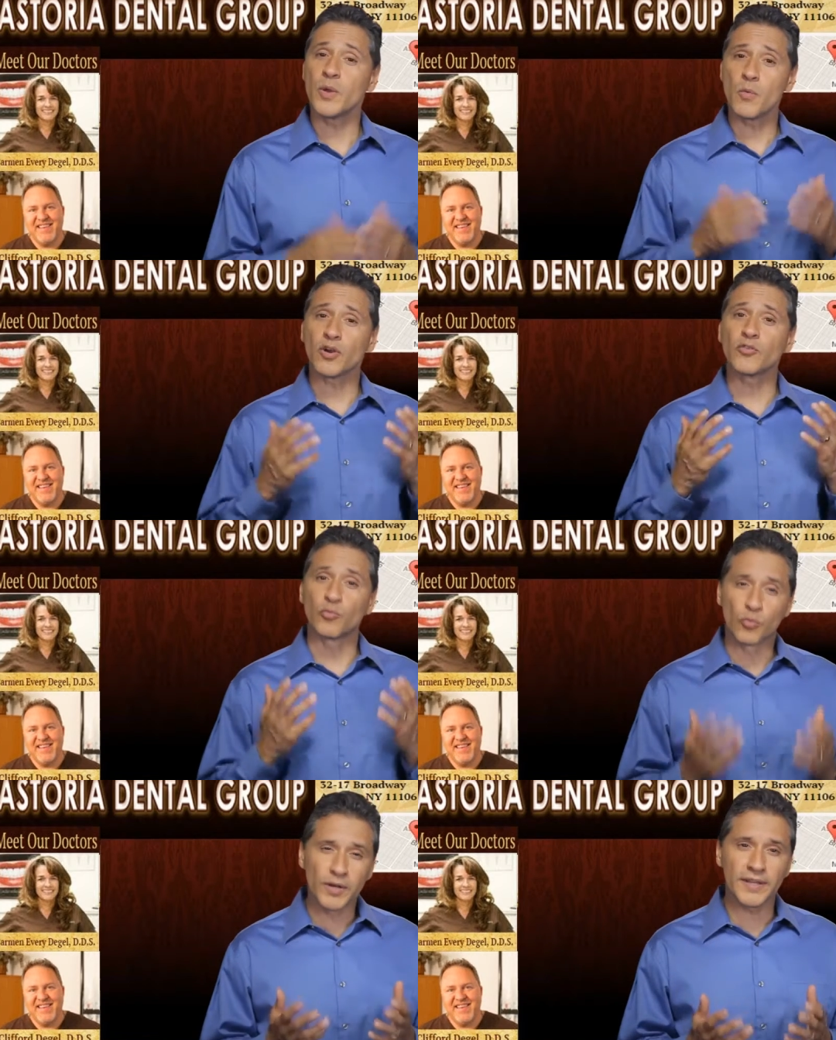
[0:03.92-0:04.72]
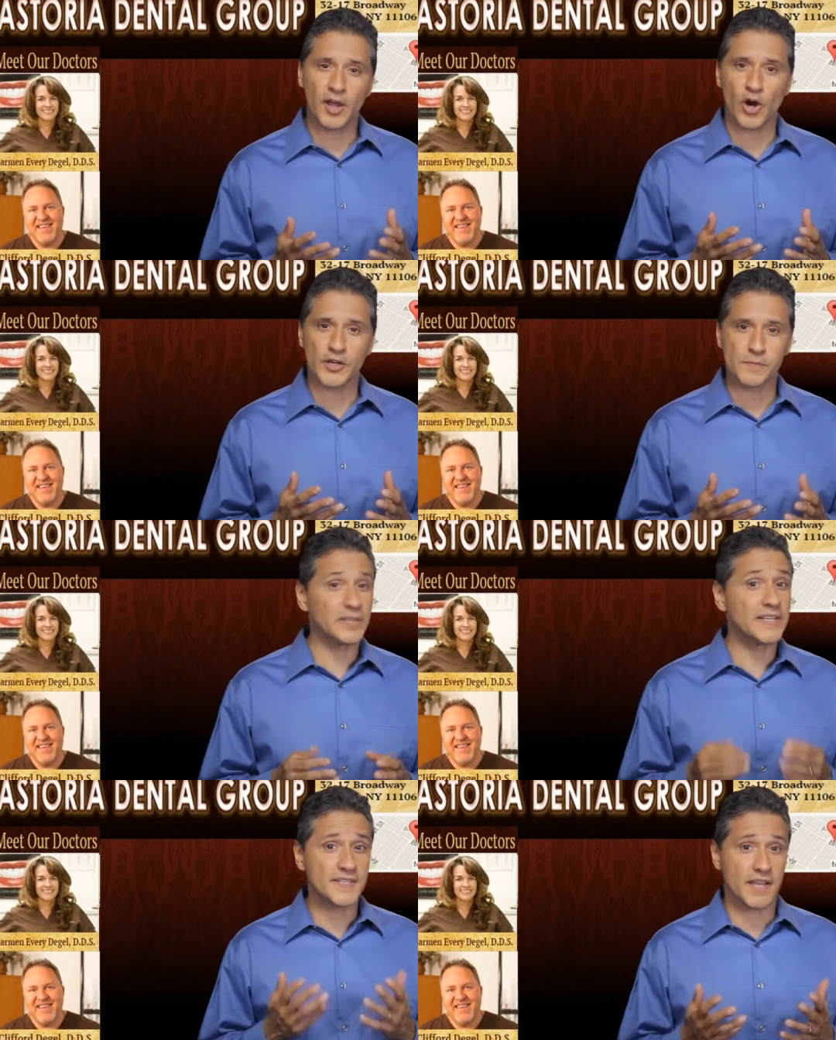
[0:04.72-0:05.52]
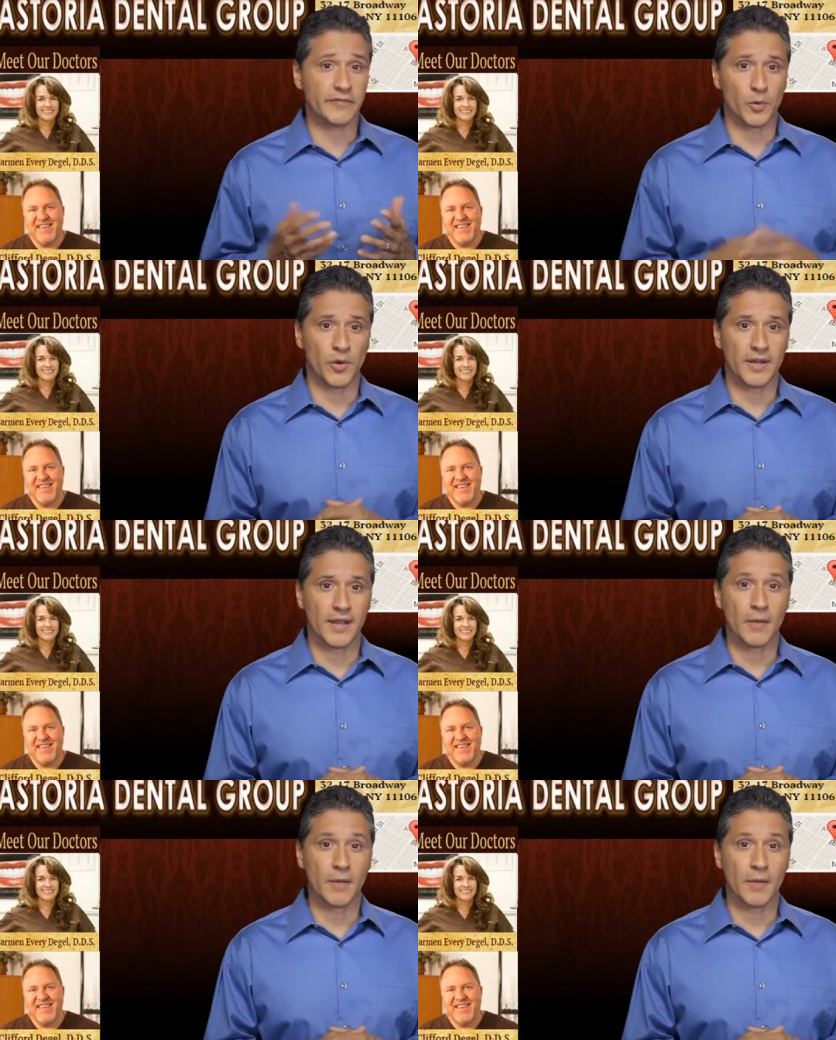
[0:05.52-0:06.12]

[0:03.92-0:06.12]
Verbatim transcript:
Speaker 1: We work really hard to please everyone,